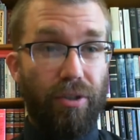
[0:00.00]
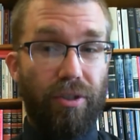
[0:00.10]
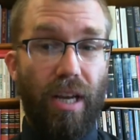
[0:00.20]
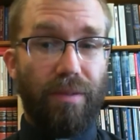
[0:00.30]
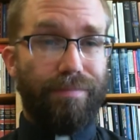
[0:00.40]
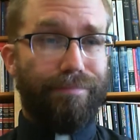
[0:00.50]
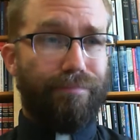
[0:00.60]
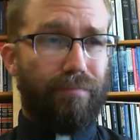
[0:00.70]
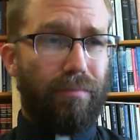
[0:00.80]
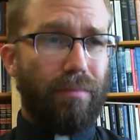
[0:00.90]
Church has.
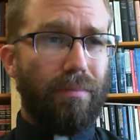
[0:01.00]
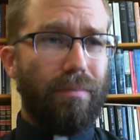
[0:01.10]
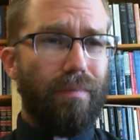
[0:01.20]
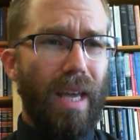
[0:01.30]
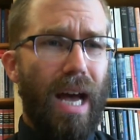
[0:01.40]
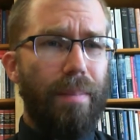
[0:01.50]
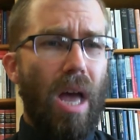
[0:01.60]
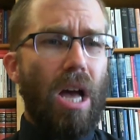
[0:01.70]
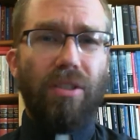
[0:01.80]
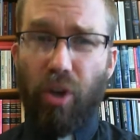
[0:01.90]

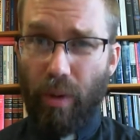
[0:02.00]
Uh, so